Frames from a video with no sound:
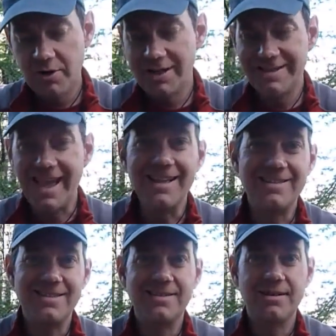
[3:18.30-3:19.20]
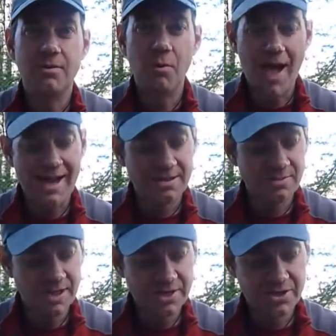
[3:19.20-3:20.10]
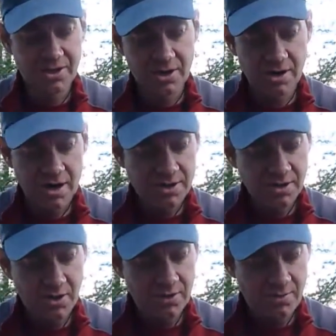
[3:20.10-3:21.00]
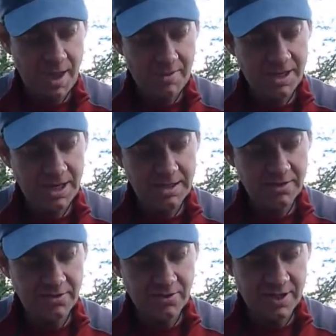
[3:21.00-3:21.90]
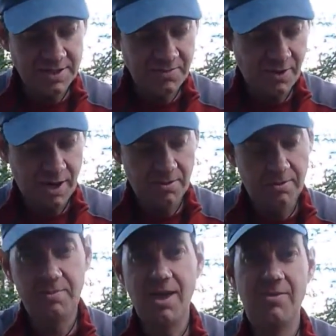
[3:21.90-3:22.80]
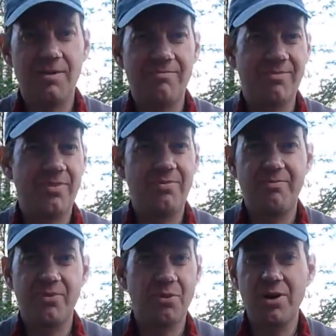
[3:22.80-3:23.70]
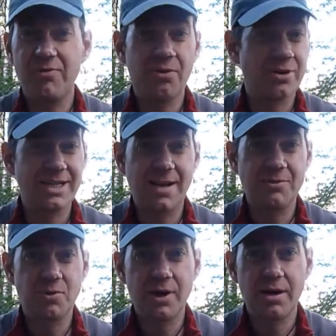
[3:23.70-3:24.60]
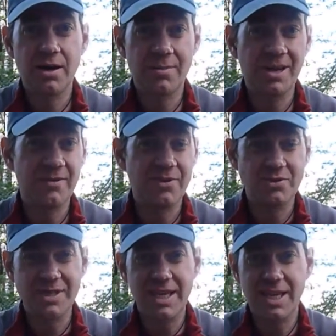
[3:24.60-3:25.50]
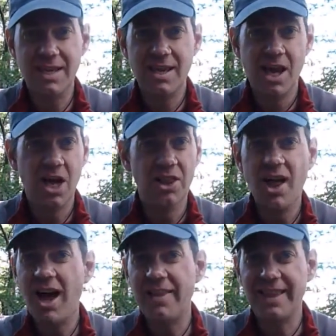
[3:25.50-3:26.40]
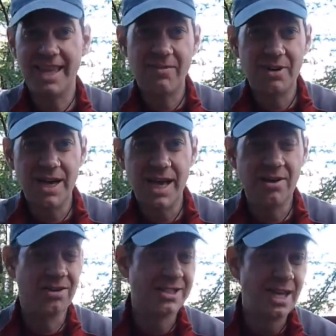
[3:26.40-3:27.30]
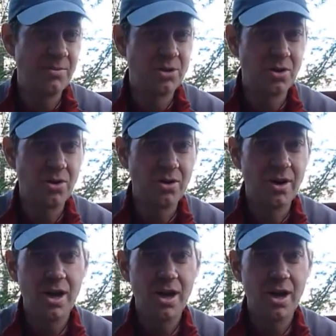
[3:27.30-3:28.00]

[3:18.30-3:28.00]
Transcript: dense wax mixture. So you maybe need to do this probably maybe 3 or 4 times a winter. I mean, if you ski a lot, like every day, you're a ski patroller,